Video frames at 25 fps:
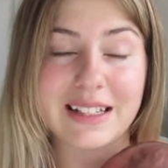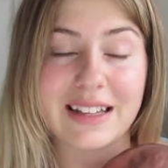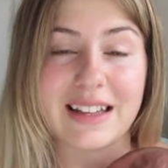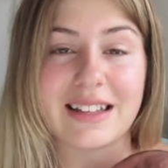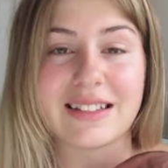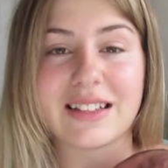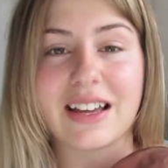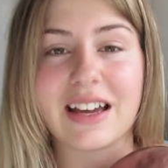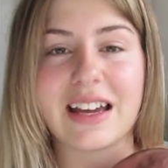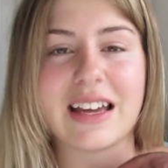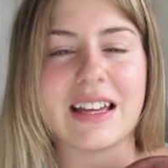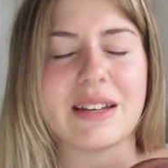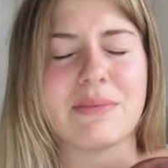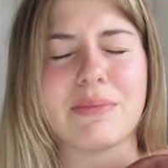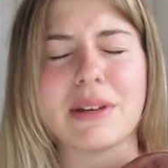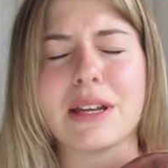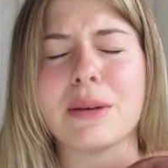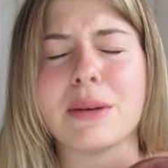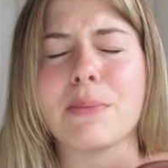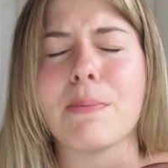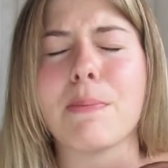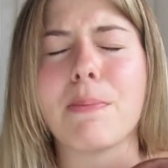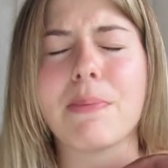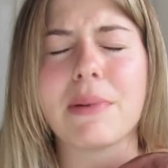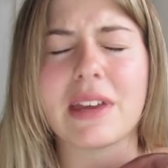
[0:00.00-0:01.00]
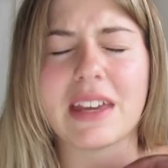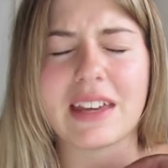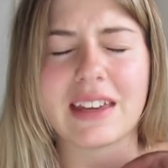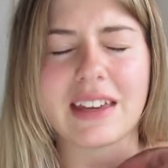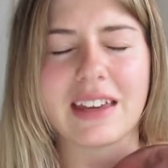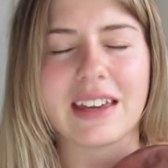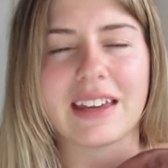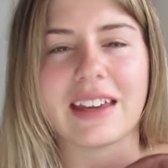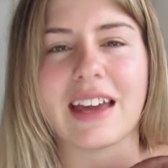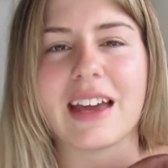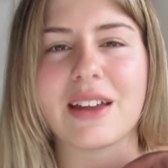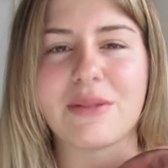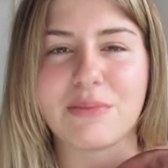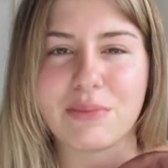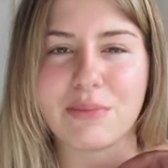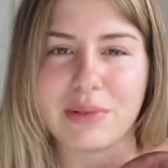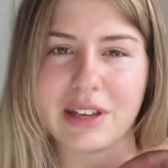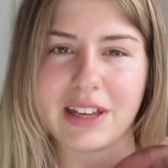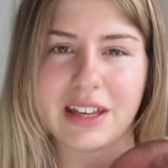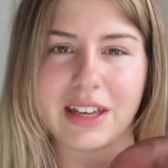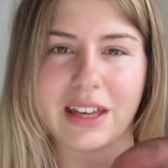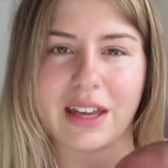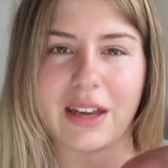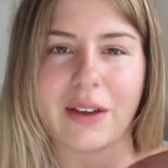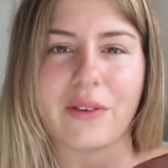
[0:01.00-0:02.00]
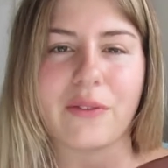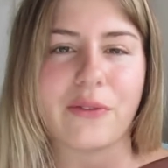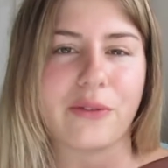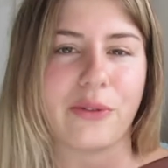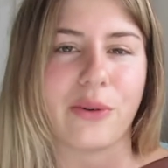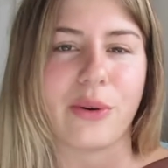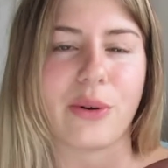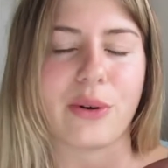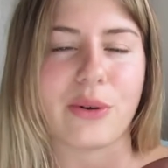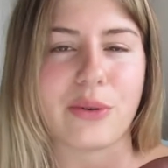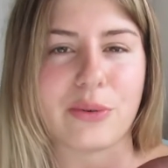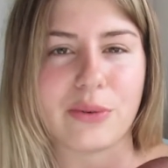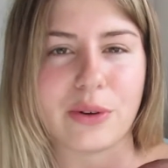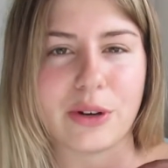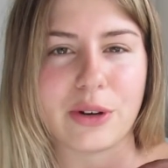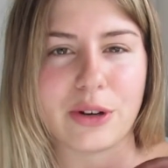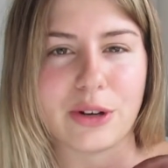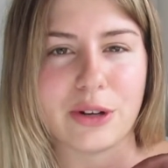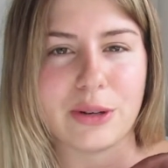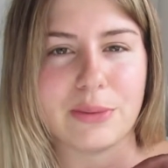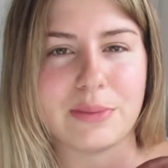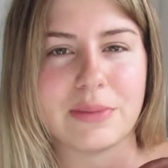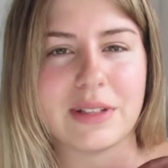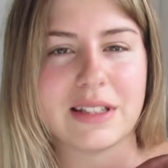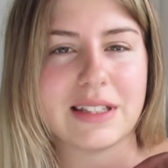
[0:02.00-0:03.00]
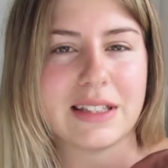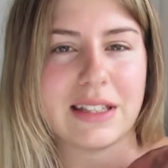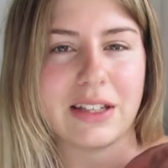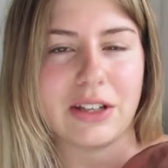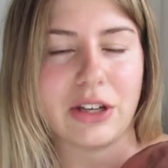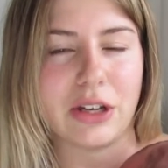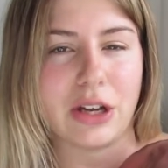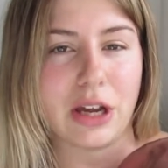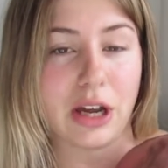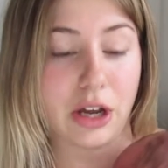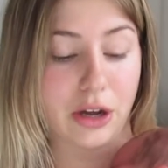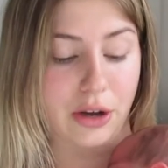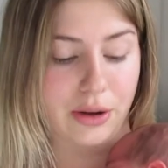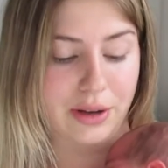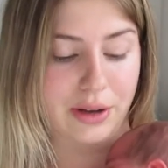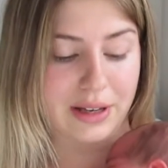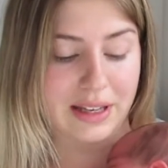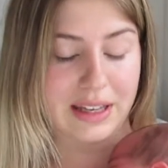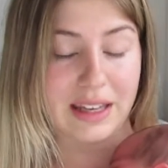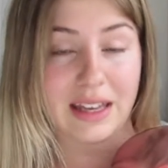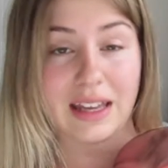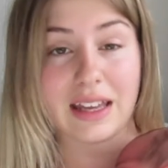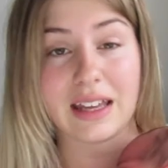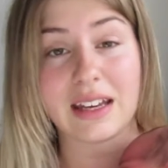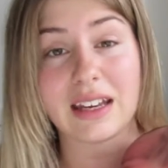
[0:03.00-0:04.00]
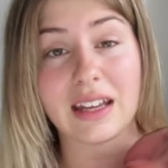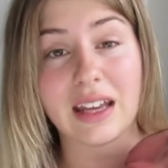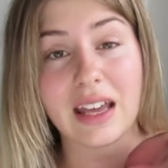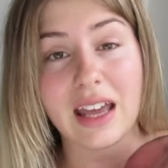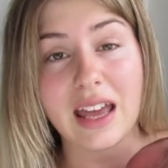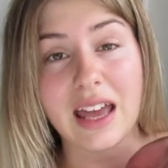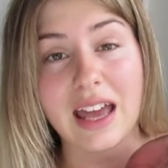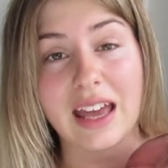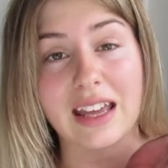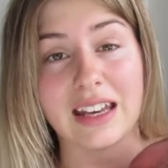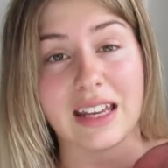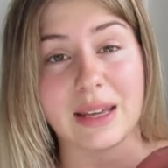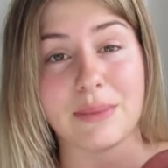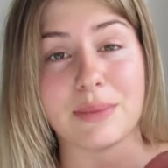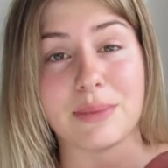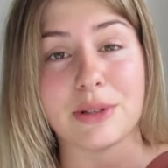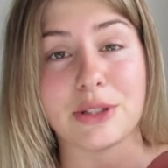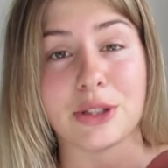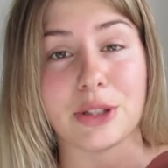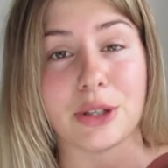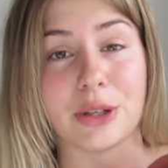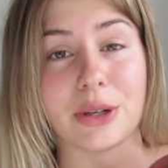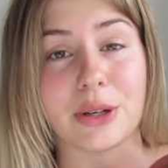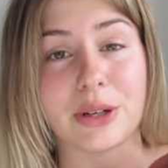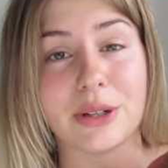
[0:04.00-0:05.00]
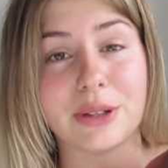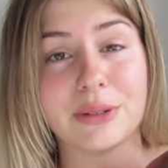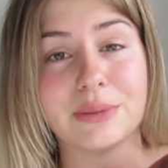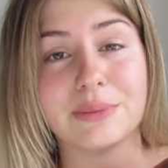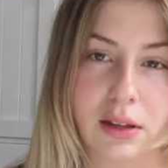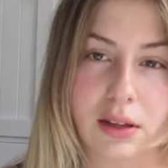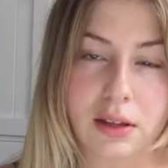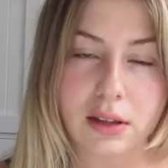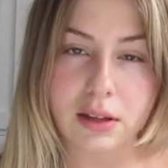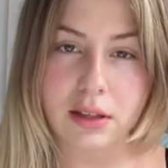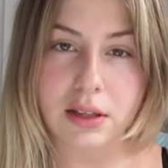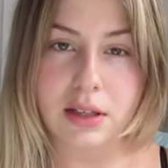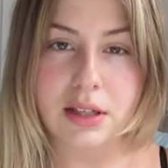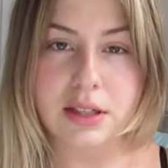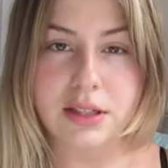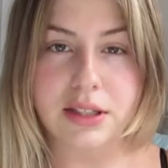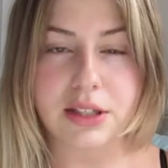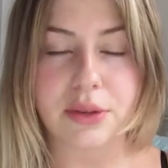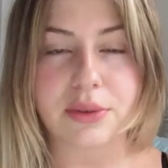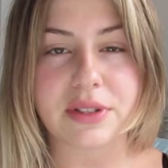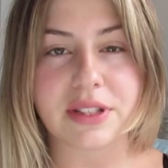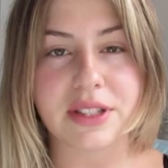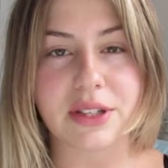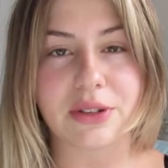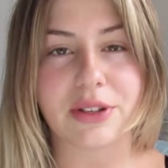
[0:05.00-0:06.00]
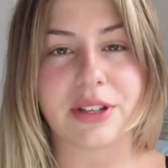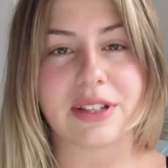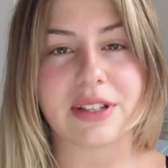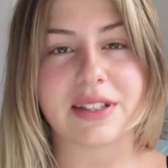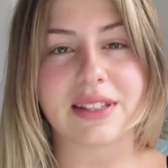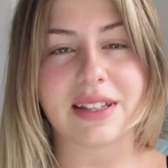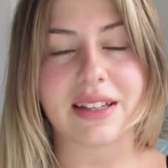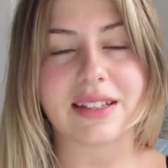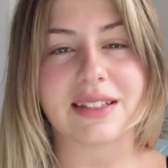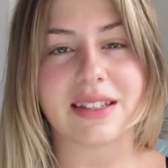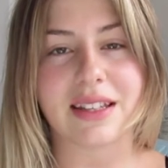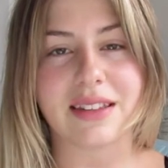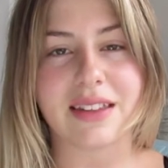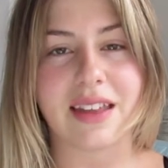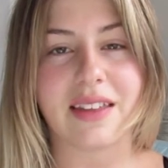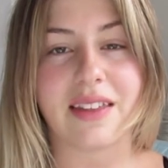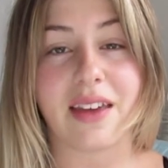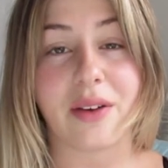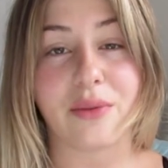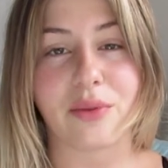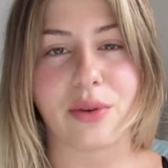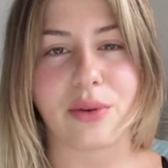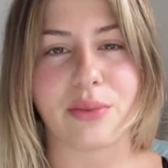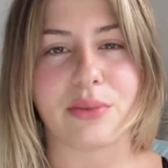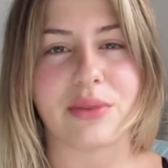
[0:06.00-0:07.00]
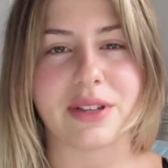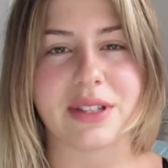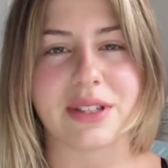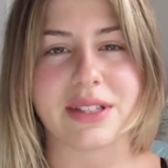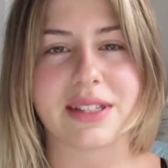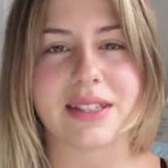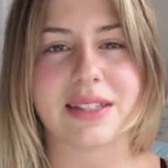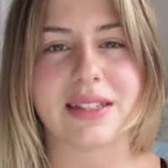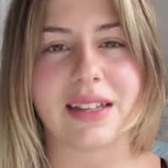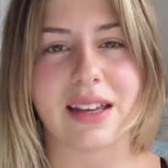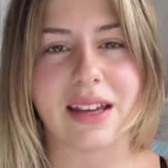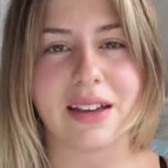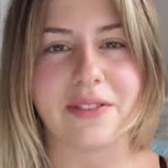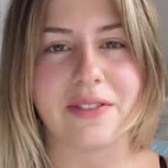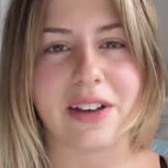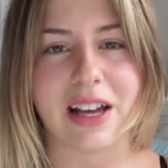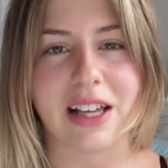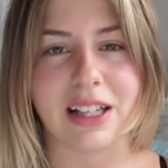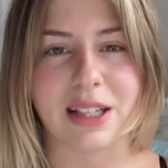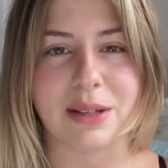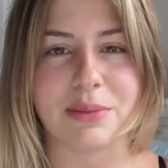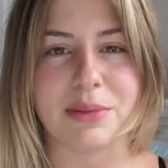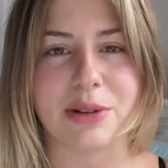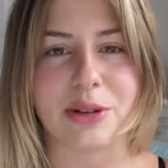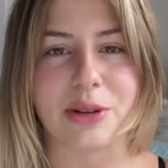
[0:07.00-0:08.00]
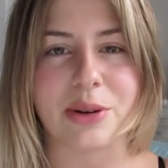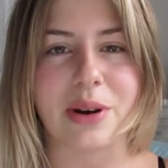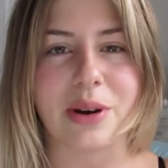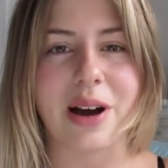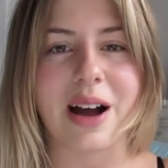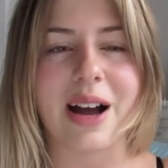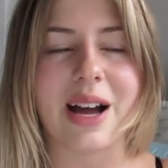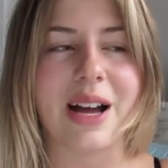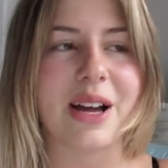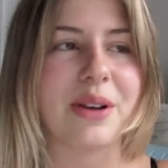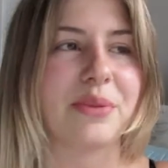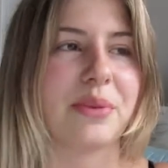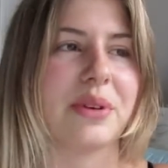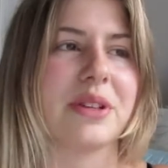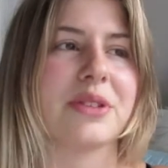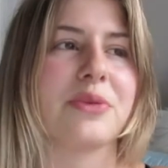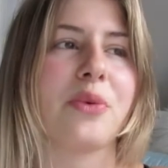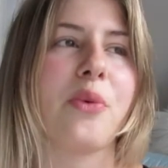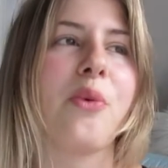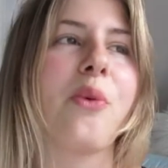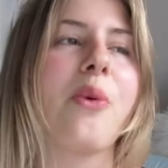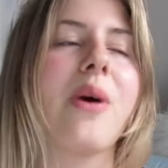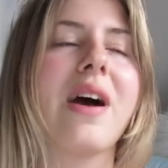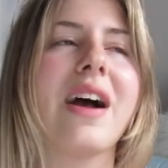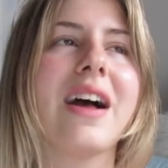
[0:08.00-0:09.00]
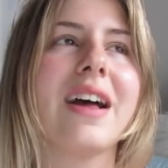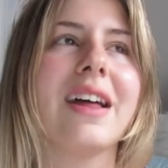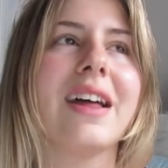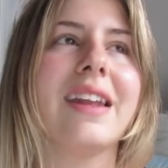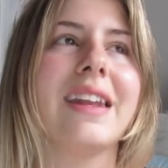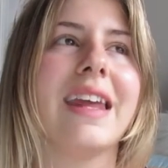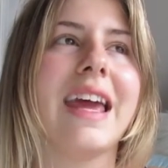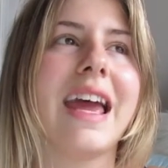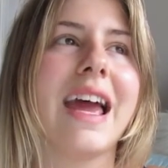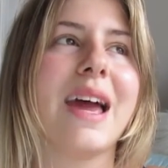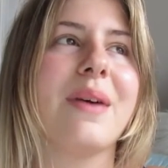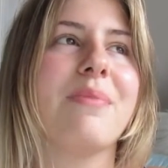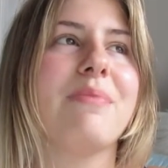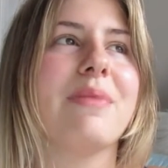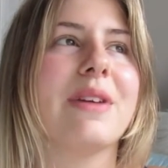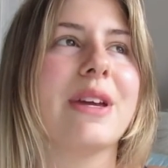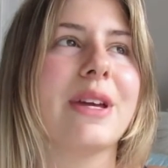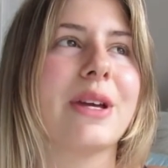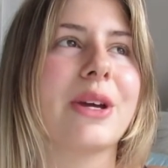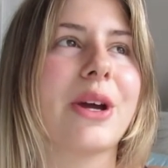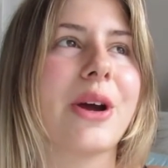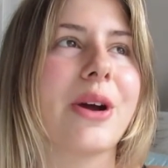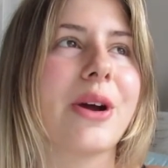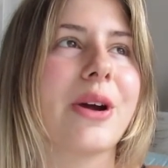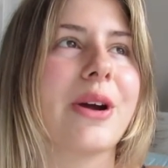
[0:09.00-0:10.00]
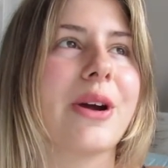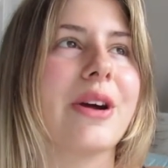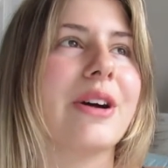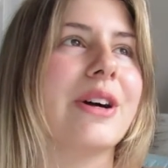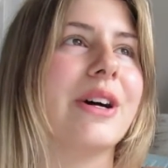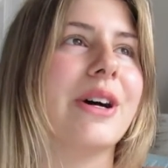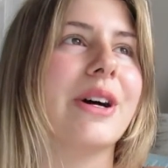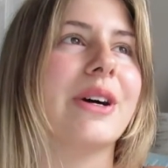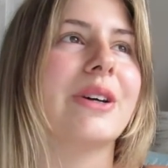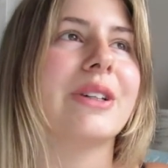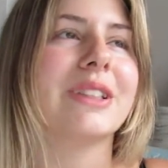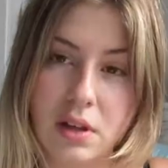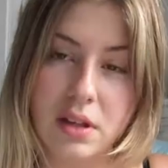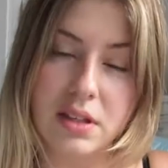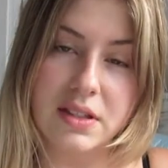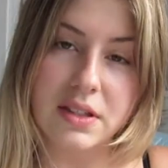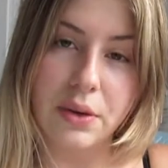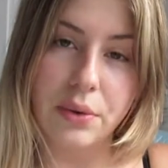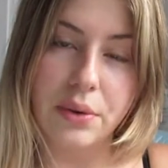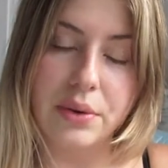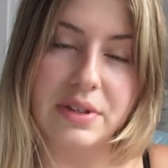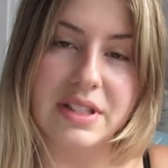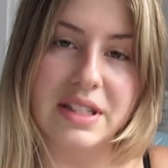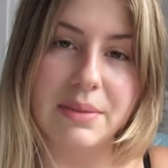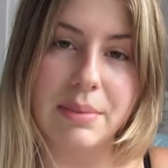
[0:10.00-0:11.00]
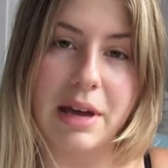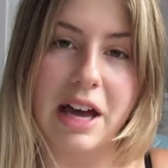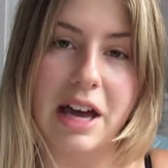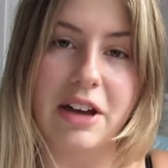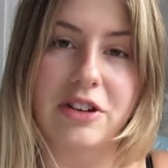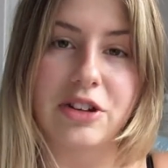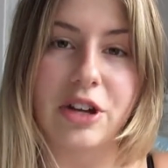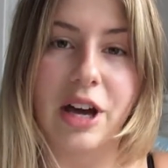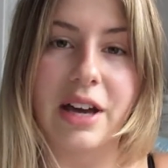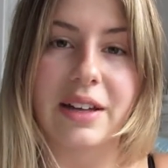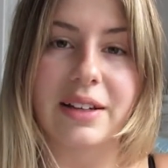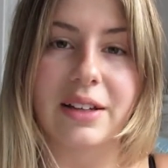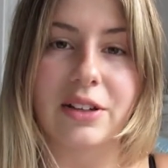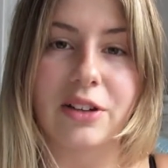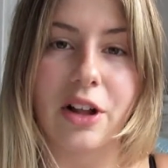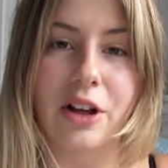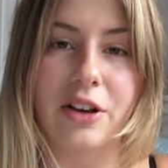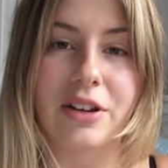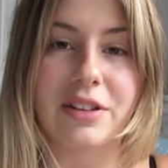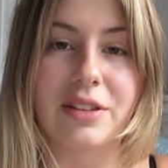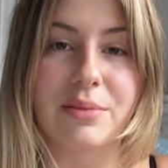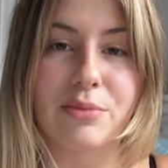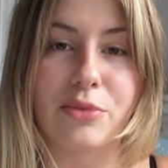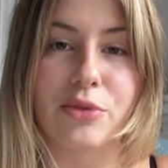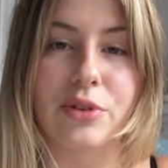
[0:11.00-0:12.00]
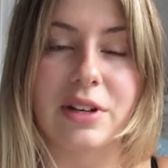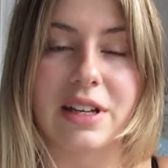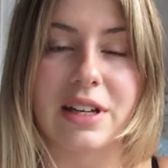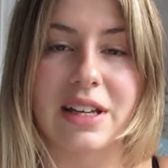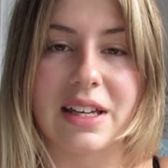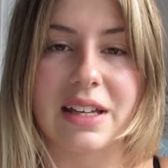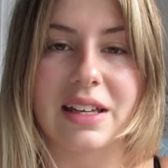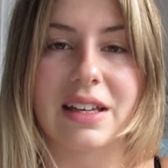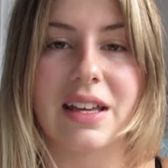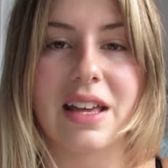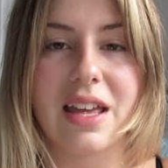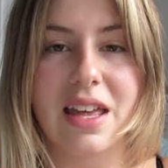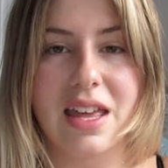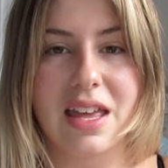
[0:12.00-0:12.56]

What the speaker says: to this I had been begging for a room to go and get an epidural. So as soon as they said that that room was available, I was one happy girl. So it was about 9 o'clock in the morning